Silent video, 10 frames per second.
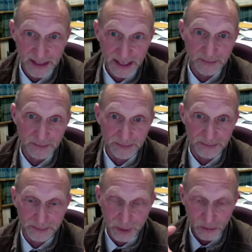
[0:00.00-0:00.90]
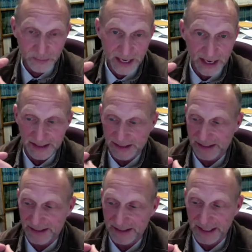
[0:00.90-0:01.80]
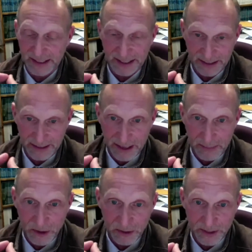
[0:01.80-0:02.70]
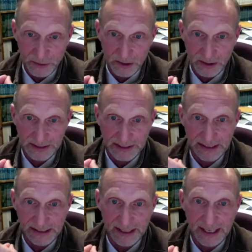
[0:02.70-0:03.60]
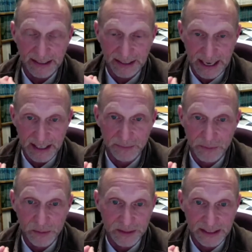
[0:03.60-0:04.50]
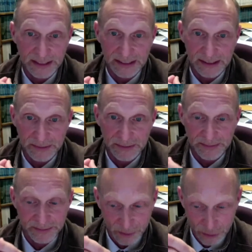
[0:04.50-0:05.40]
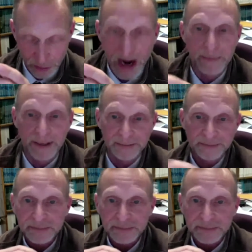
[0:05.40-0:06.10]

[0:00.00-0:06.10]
that bone mass, the amount of mineral in that cannon bone is dropping.